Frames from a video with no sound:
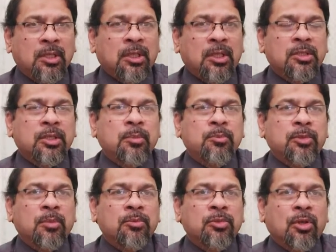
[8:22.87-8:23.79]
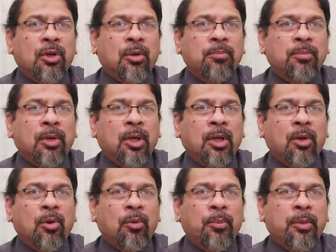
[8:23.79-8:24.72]
The symptoms of
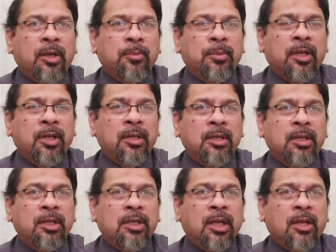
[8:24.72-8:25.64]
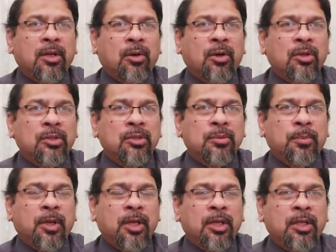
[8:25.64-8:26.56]
low back pain, it can cause
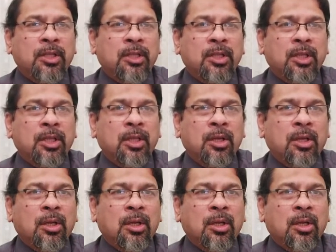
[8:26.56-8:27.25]
pain in the